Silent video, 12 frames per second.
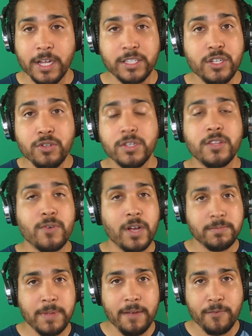It's new to the
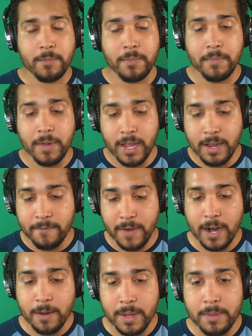cross-platform
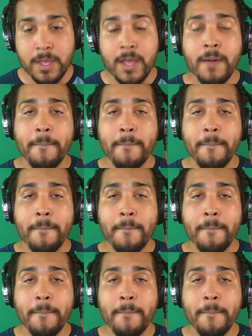environment,